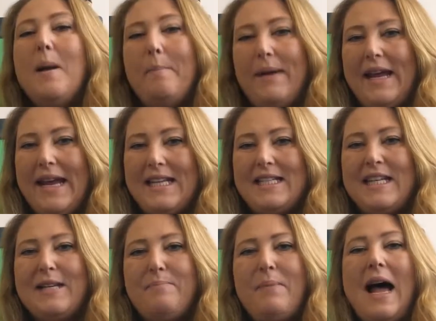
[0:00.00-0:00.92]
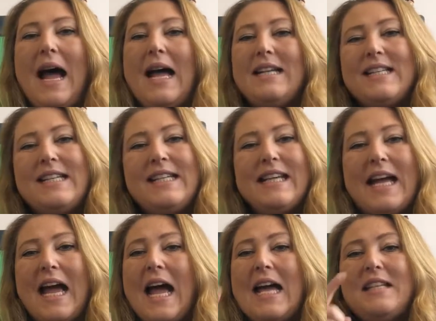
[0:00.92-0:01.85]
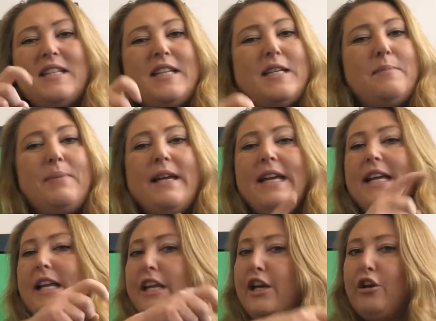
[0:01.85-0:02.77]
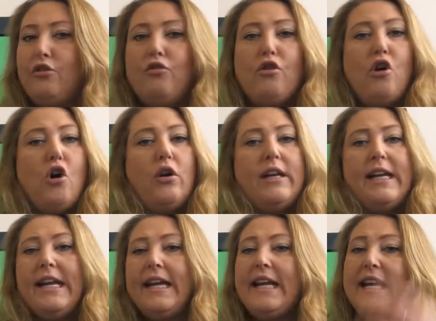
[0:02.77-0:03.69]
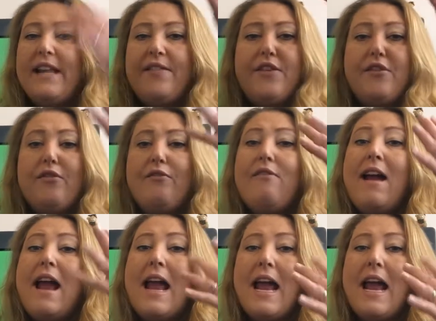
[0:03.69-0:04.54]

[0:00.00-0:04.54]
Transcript: Pitter patter caterpillar crawling in the rain.